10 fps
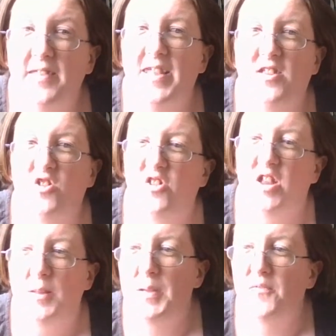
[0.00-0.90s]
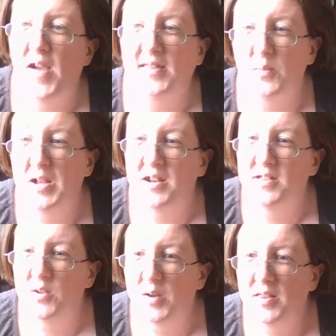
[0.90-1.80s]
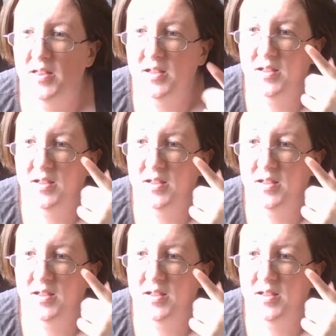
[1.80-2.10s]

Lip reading: That's just going to be a fact that we got to deal with.